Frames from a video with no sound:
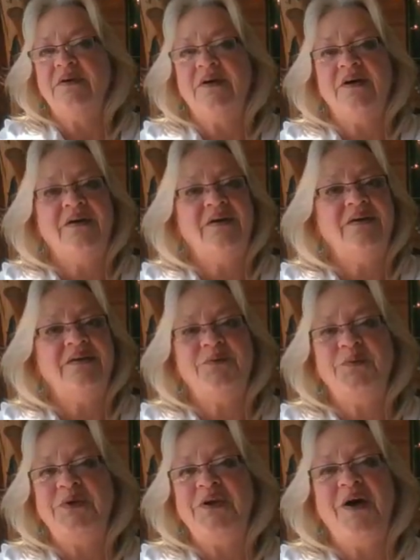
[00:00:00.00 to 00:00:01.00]
Ah,
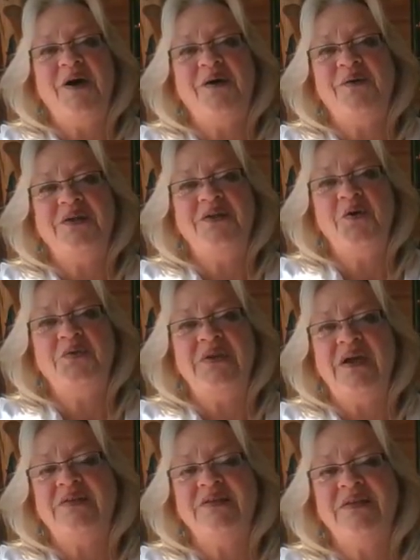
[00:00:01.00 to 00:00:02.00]
here we go. I know,
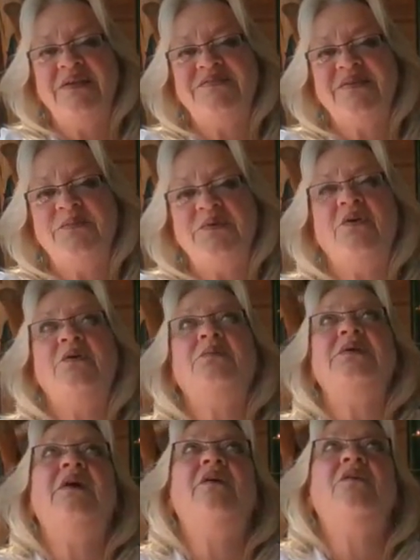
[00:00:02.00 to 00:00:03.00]
Natalie. Some of you go, we